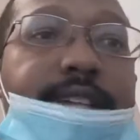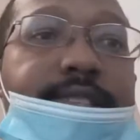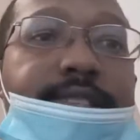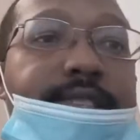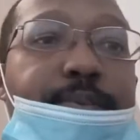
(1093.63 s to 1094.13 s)

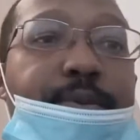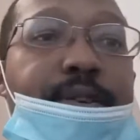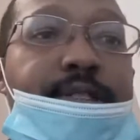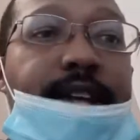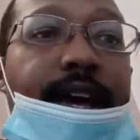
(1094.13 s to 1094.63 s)
as
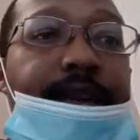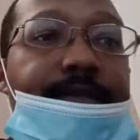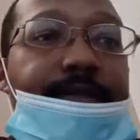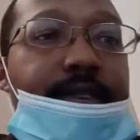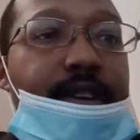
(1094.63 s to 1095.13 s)
simple as that.
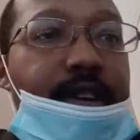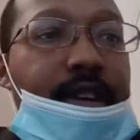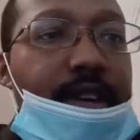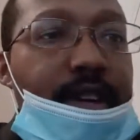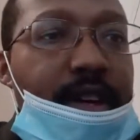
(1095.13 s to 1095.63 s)

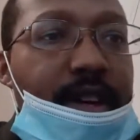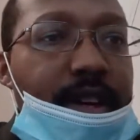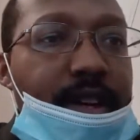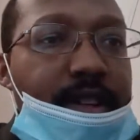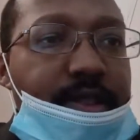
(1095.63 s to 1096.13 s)

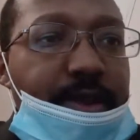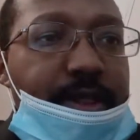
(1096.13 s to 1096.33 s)
Let's read